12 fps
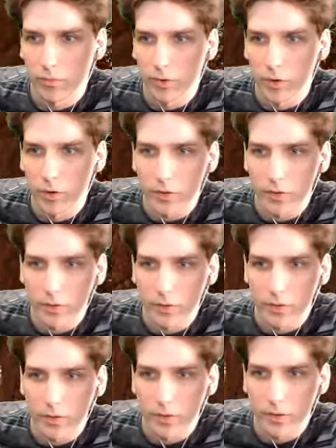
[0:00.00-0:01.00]
Oh,
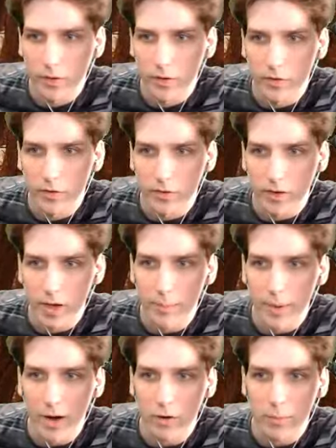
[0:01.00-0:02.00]
guy in
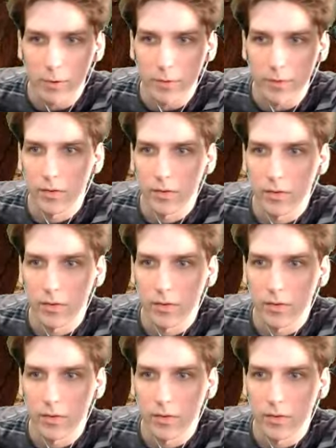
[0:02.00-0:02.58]
power armor over there.